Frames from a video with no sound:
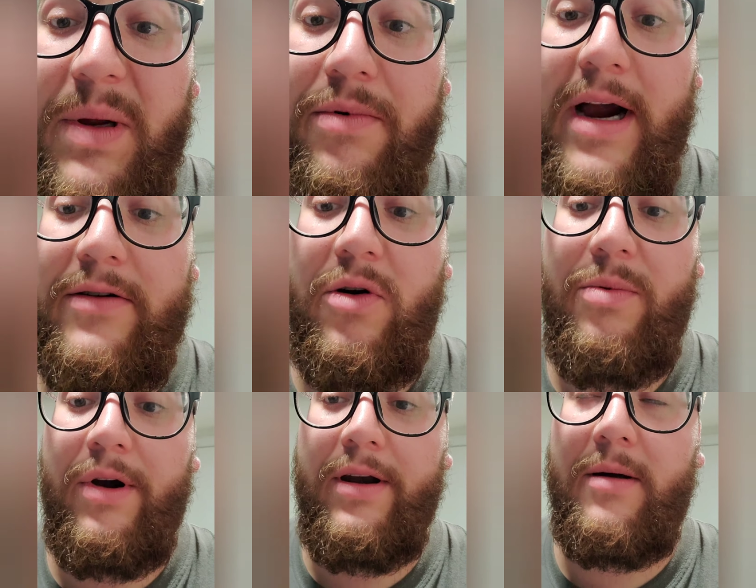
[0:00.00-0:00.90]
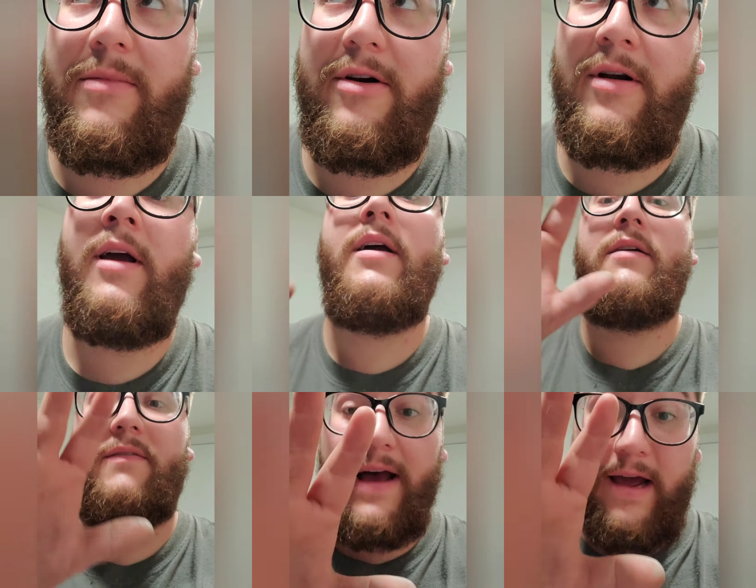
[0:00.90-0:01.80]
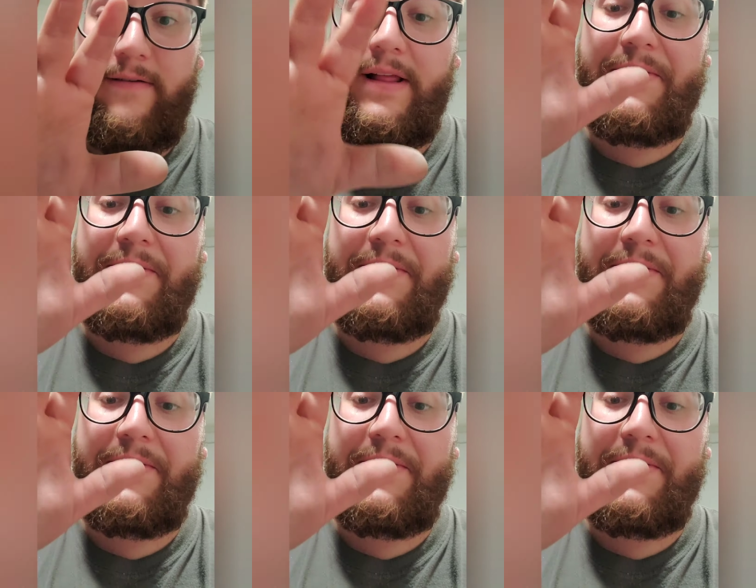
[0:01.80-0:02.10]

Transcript: practical print number 5. That's